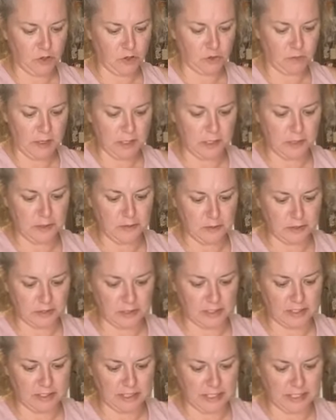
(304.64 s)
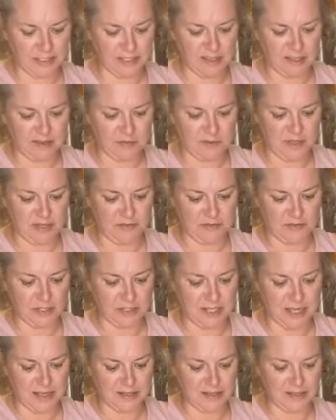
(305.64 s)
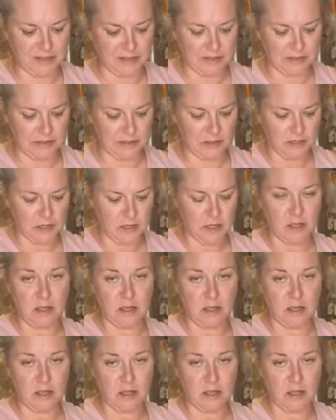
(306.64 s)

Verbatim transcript: of marshmallows because I guess they come in different sizes